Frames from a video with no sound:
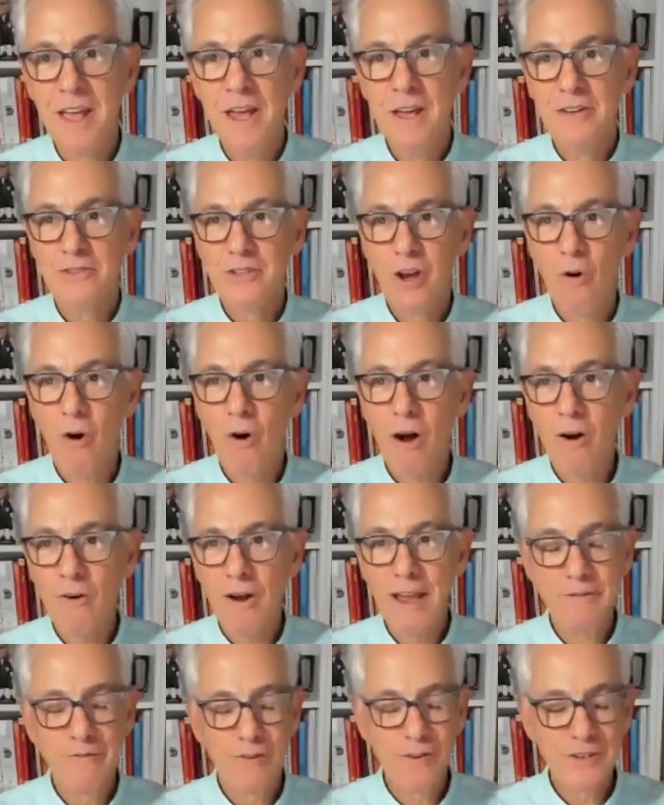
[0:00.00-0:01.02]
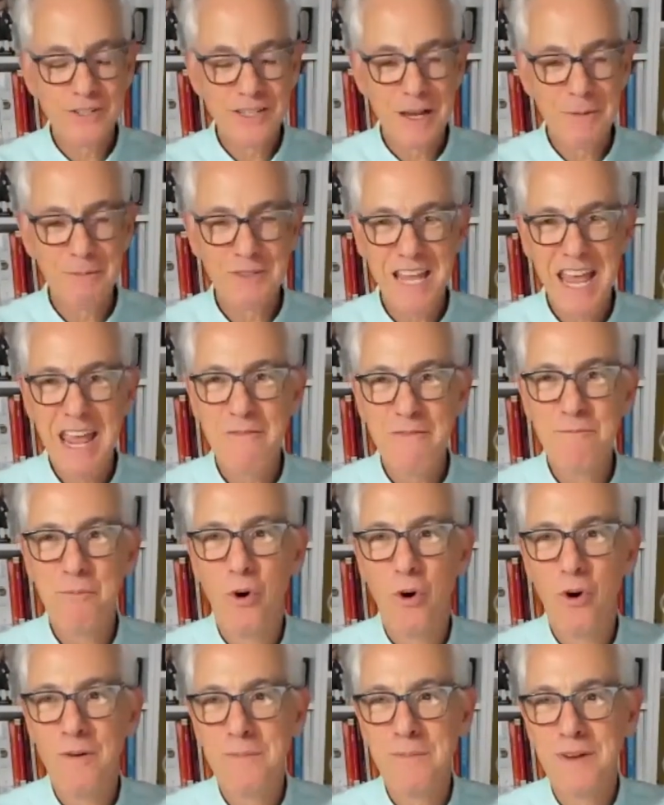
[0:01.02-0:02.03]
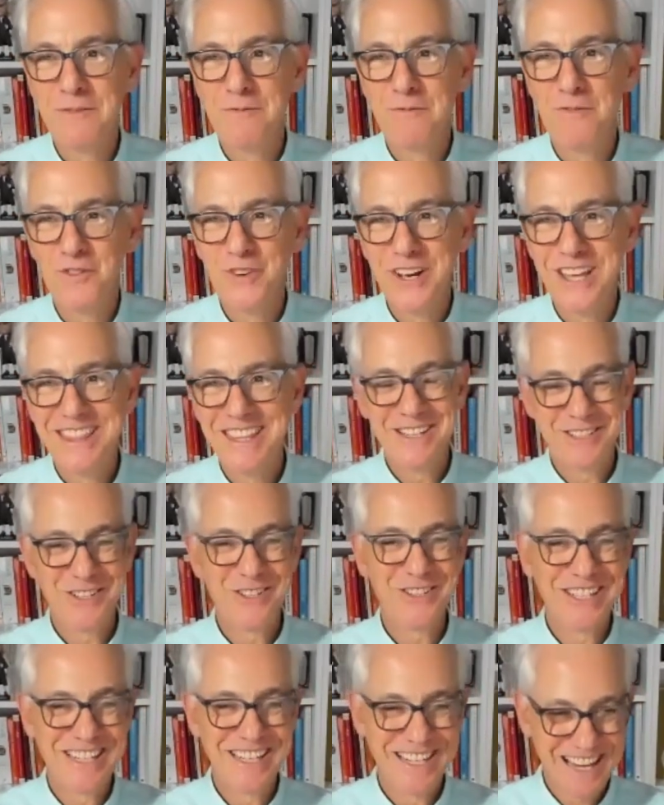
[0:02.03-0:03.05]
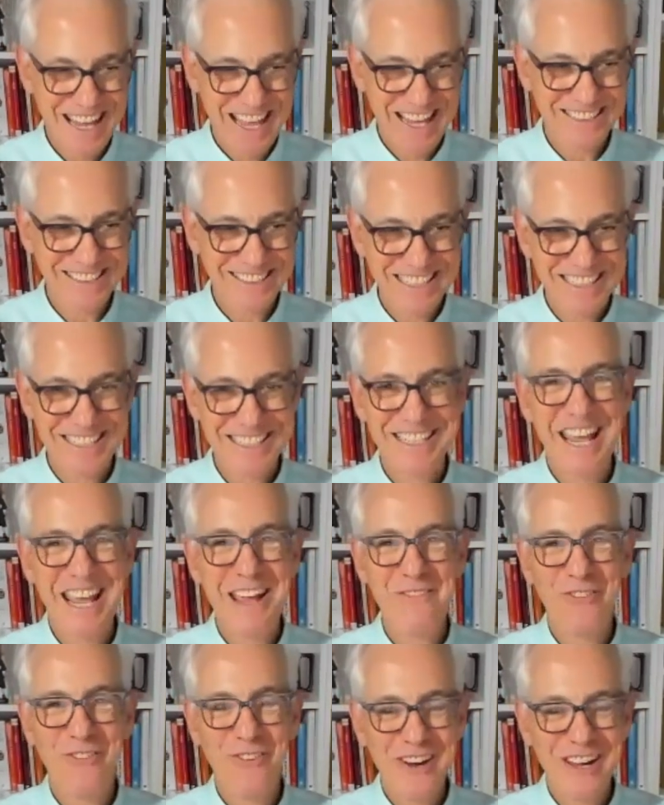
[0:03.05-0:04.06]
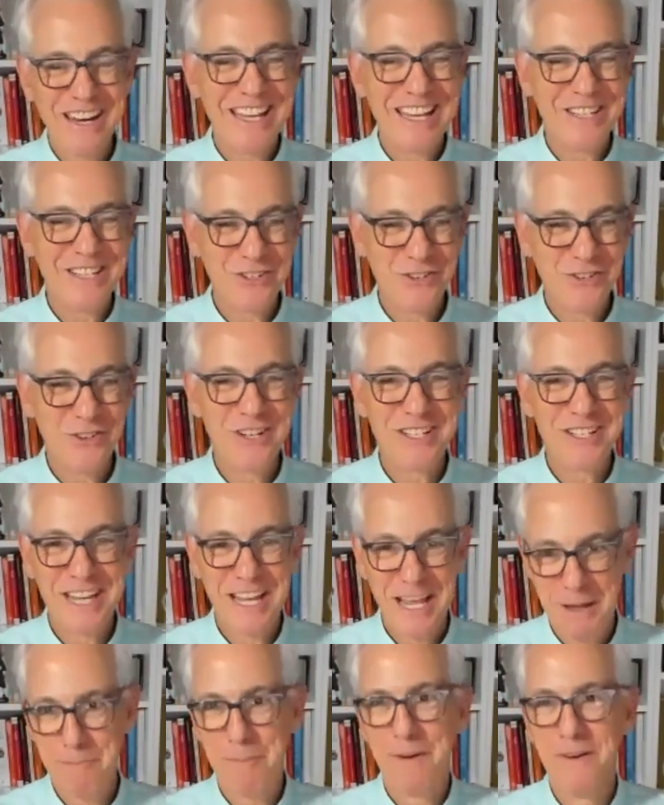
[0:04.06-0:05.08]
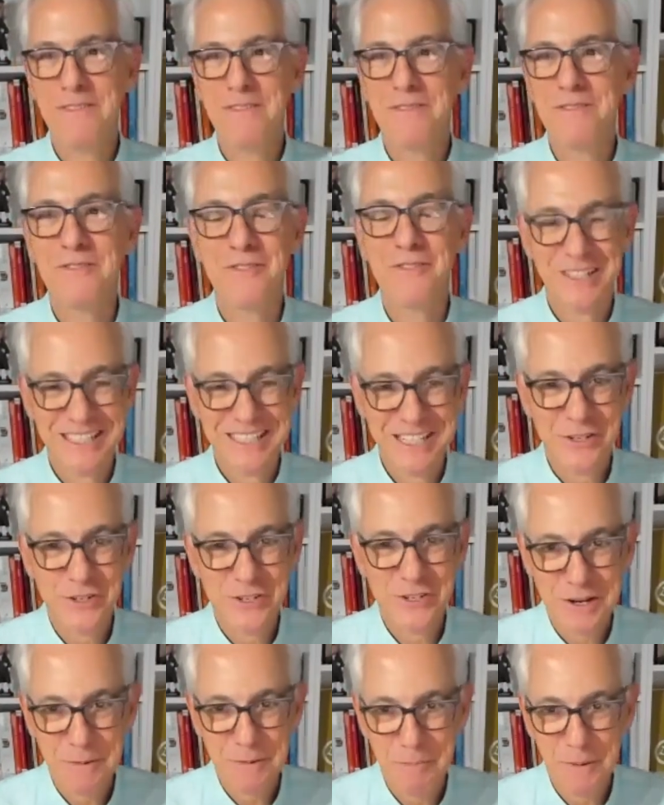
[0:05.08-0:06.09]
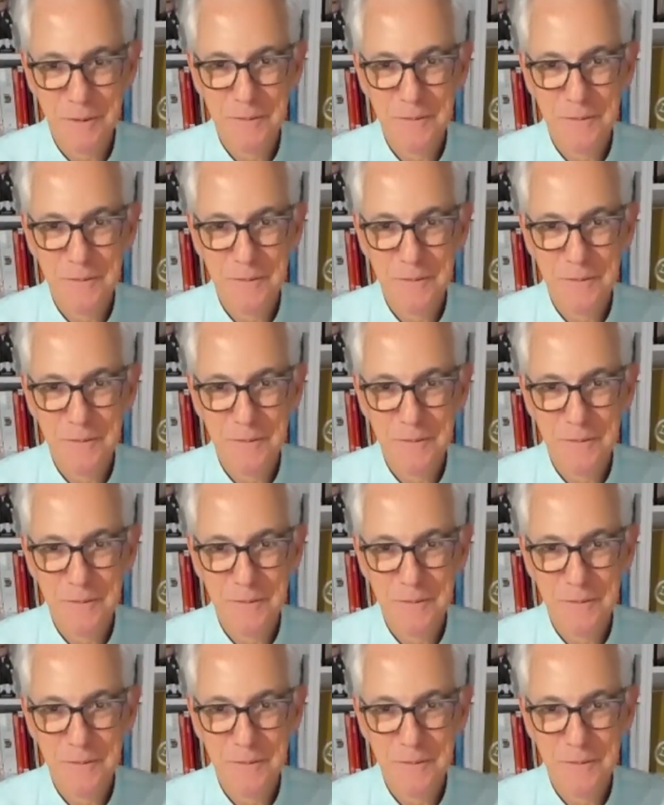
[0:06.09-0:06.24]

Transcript: So, all right, first up, Dave Bornmann with Associate Analytics. Dave, what is your tip for leadership?